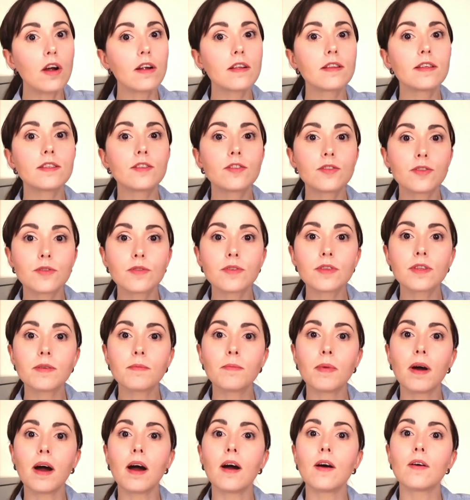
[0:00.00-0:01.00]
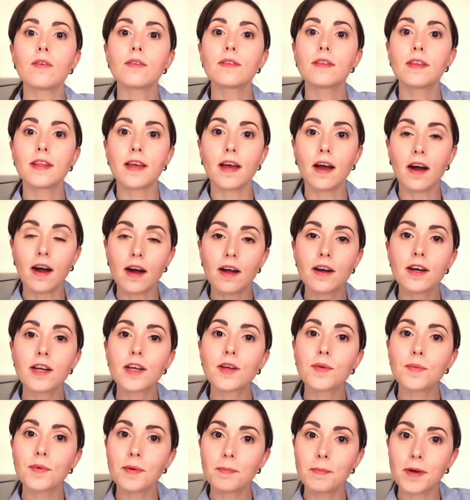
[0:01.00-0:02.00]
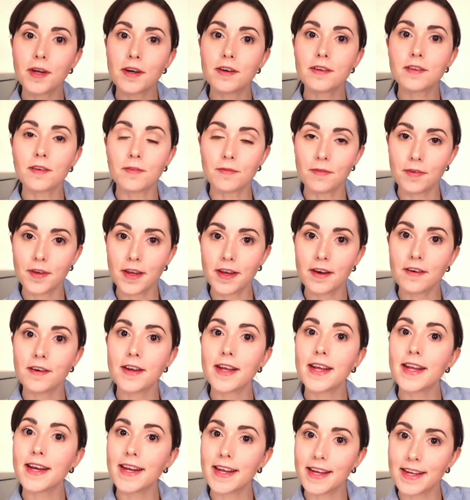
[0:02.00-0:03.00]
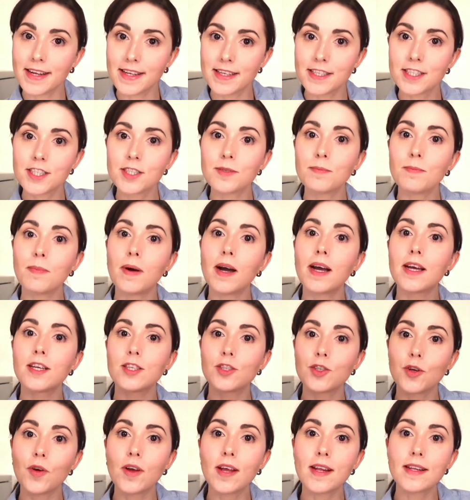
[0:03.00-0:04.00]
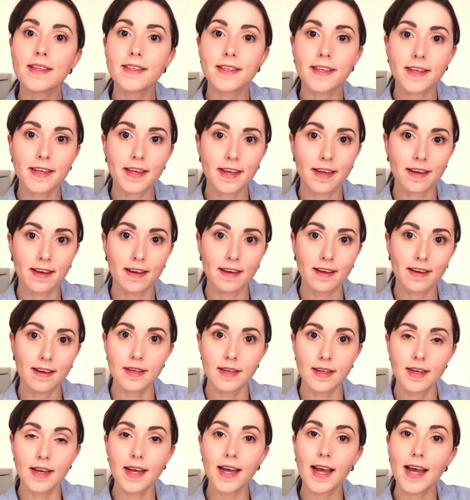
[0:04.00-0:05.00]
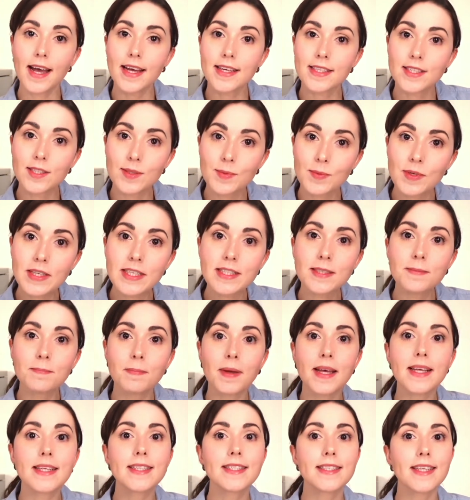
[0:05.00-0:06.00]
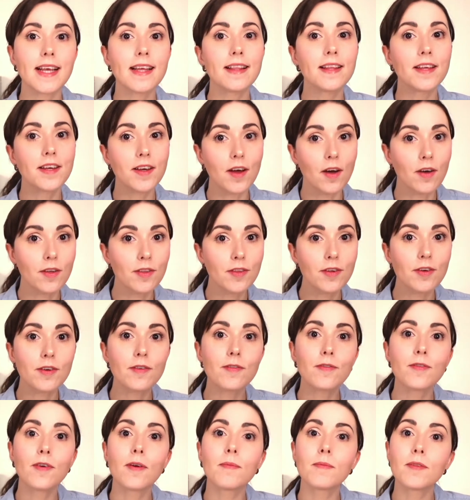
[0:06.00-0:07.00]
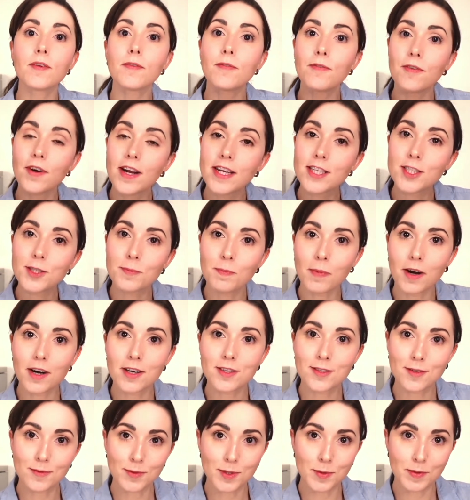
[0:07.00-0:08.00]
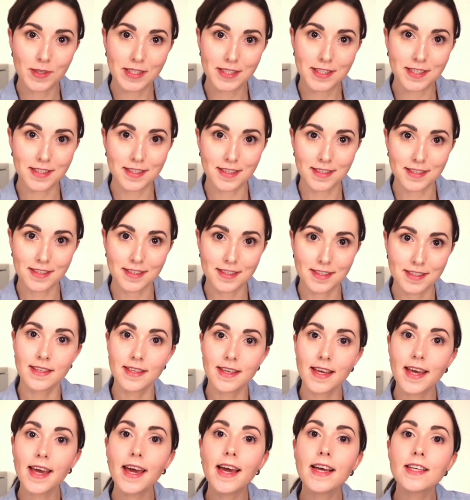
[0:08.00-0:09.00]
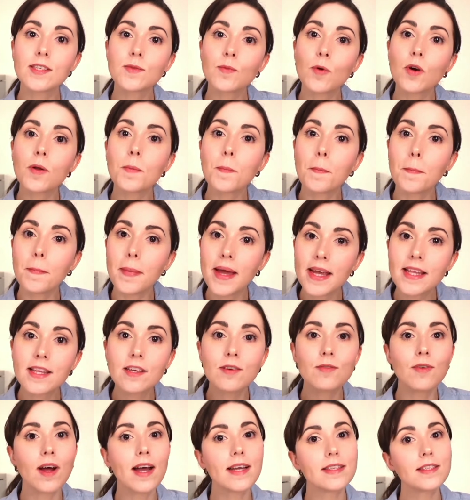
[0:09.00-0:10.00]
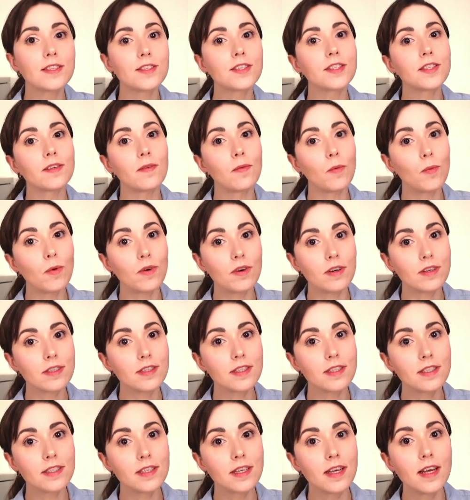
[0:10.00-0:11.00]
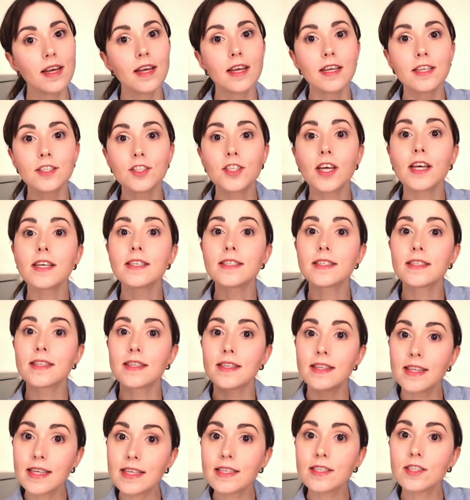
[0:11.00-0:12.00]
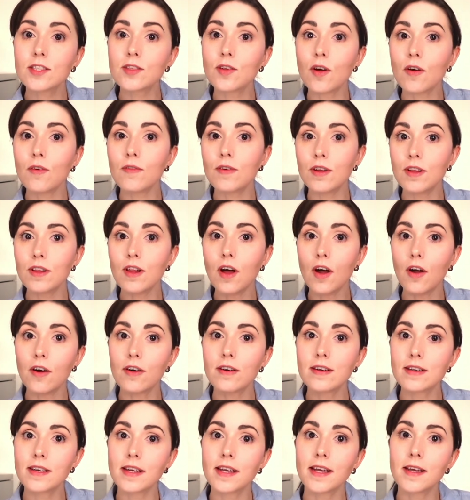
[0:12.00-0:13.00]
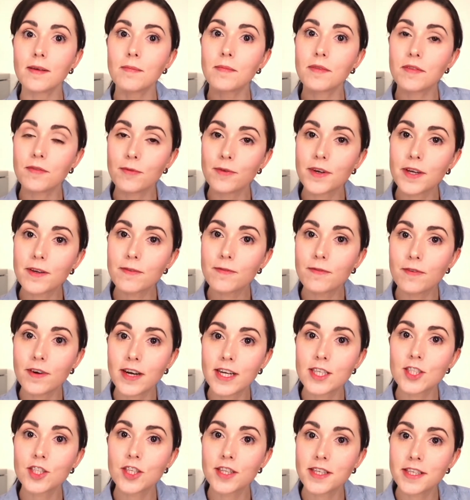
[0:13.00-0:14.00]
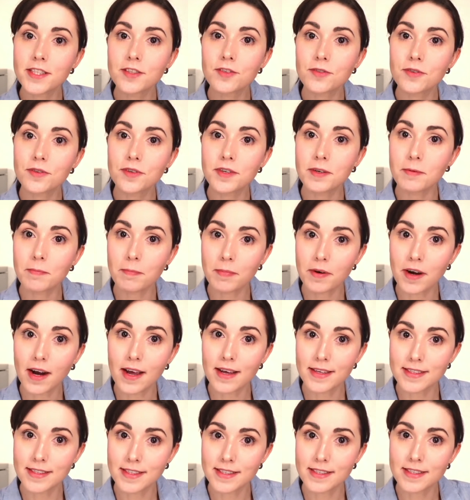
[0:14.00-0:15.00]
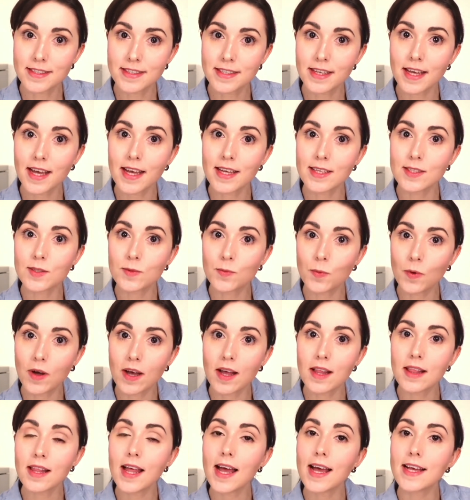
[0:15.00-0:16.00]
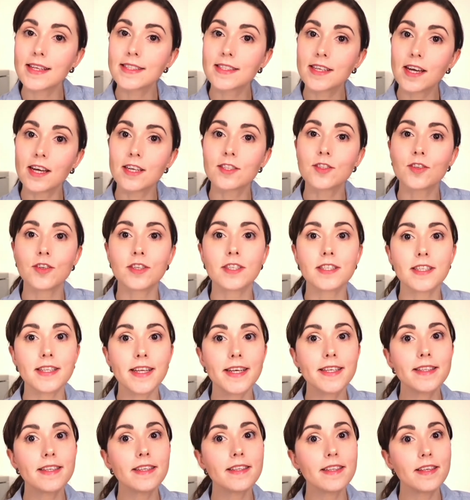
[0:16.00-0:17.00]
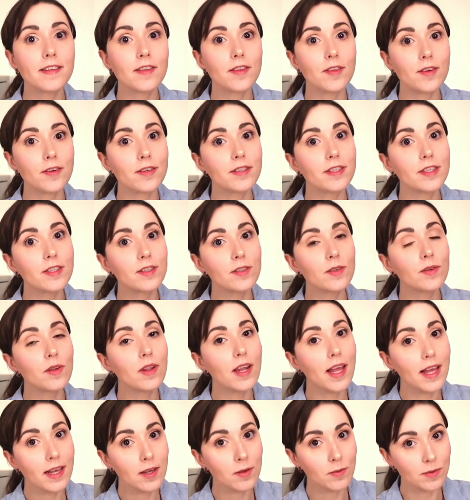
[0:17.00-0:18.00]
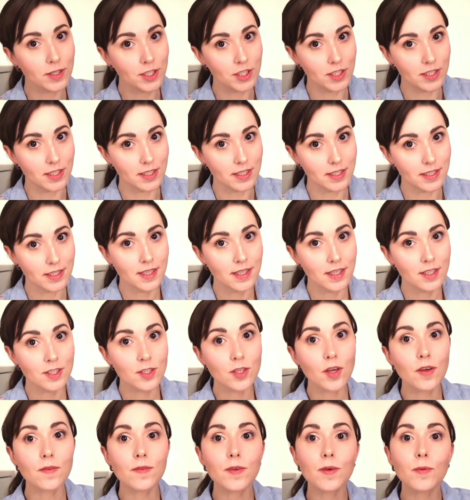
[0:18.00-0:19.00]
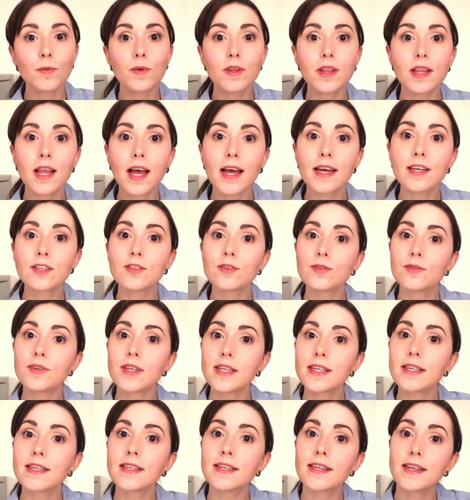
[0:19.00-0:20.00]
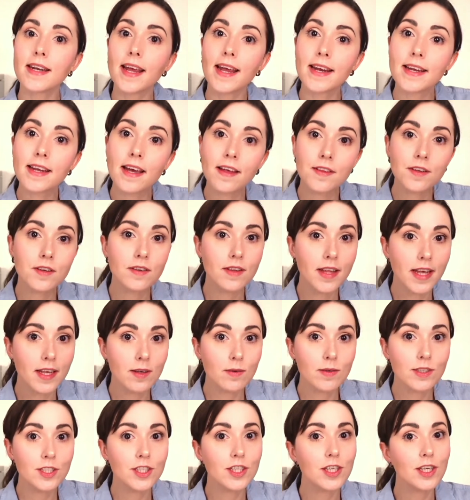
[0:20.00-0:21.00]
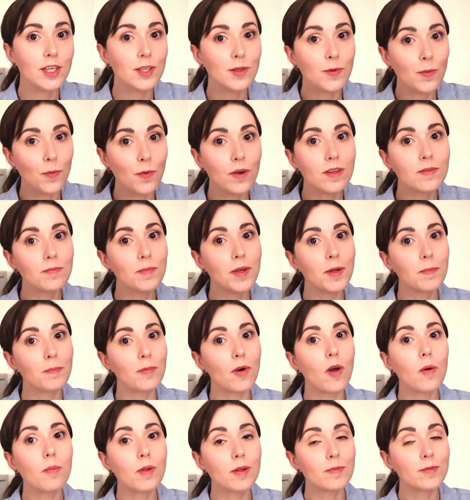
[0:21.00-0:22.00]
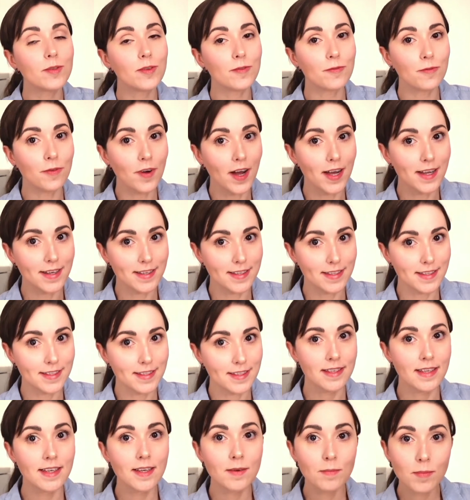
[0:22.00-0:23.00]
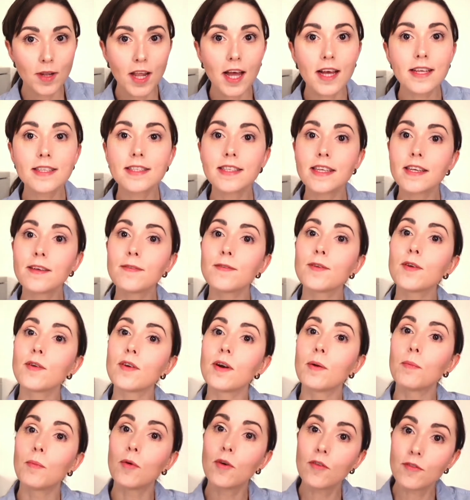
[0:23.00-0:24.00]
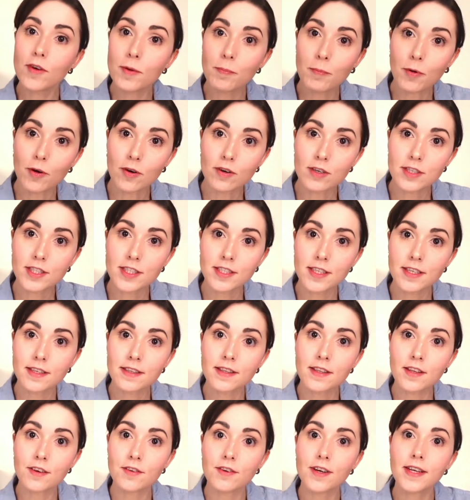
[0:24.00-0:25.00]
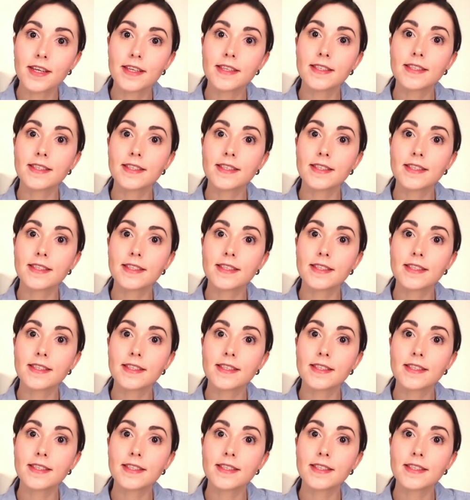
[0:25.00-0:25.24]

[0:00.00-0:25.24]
The Truth About the Harry Quebert Affair in English by Joël Dicker, a Swiss best-selling author from the French part of Switzerland. He has won many writers' awards. Just this novel earned him 3 French literary prizes, as well as got translated in 32 languages. So if you would like to read it in any other language, it won't be a problem to find it. Plus, if you're a movie person, there is a